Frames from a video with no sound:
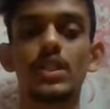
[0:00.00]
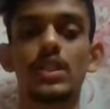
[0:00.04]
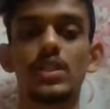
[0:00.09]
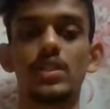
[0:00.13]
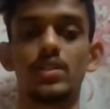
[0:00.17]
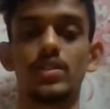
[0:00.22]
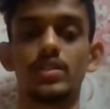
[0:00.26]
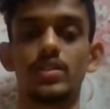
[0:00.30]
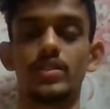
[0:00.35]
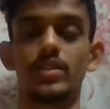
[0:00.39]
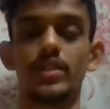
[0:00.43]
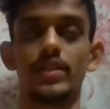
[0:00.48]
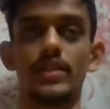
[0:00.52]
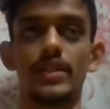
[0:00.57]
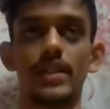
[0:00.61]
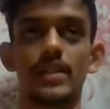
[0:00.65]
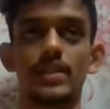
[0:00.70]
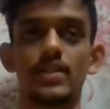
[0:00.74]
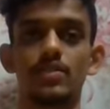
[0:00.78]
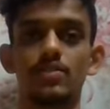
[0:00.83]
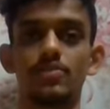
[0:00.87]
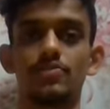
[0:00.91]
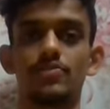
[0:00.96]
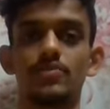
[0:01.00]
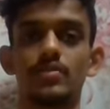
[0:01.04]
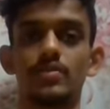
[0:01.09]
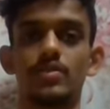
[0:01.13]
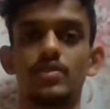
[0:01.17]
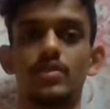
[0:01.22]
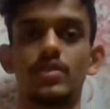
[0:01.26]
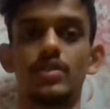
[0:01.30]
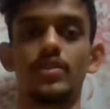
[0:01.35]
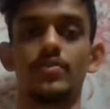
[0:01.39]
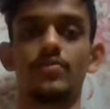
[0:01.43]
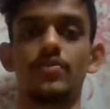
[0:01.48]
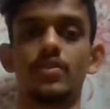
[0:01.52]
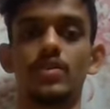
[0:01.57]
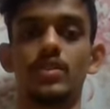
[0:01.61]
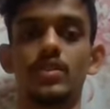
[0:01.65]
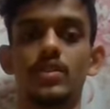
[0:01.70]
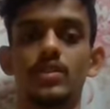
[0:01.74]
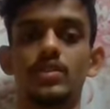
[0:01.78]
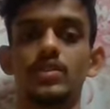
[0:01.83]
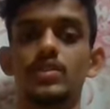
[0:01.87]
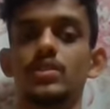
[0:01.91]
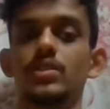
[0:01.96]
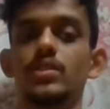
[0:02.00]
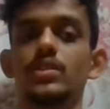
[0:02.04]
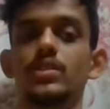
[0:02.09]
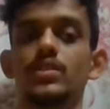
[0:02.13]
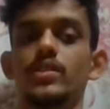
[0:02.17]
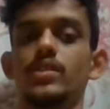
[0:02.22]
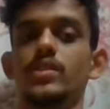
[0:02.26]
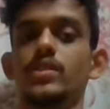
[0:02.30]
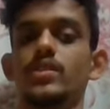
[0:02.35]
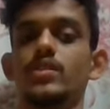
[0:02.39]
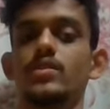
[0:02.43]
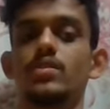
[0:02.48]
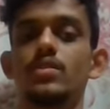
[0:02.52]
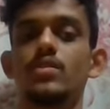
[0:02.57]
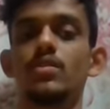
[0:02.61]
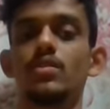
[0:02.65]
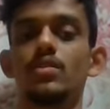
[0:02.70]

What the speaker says: The syntax of default constructor is